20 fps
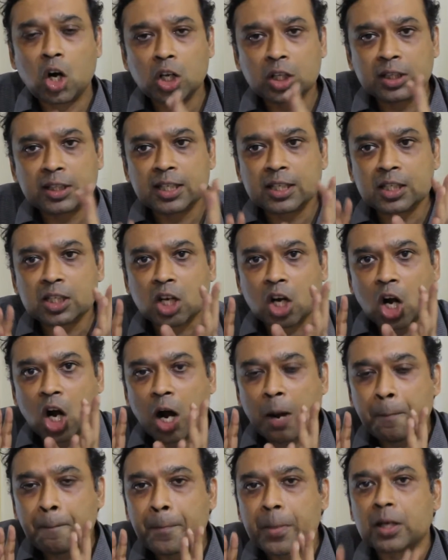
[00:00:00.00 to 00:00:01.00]
All
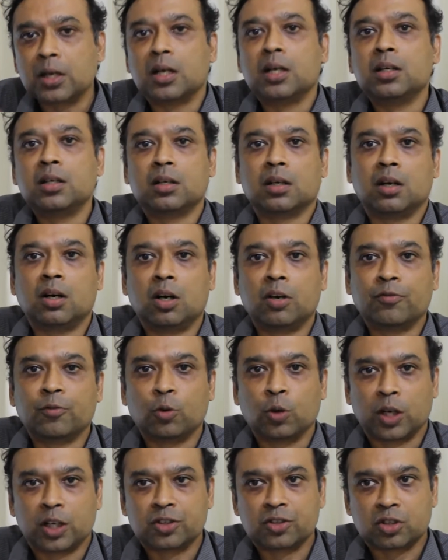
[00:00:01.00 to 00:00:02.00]
this component
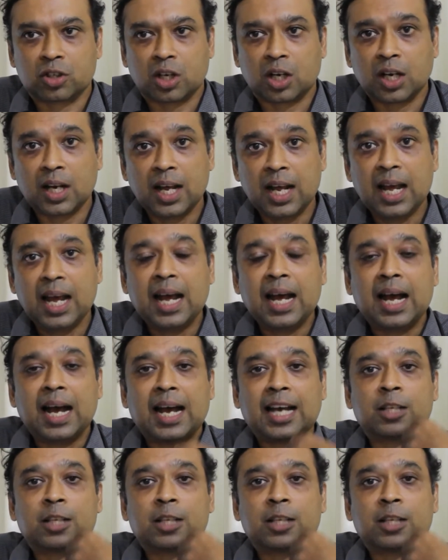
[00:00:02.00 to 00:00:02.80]
of cholesterol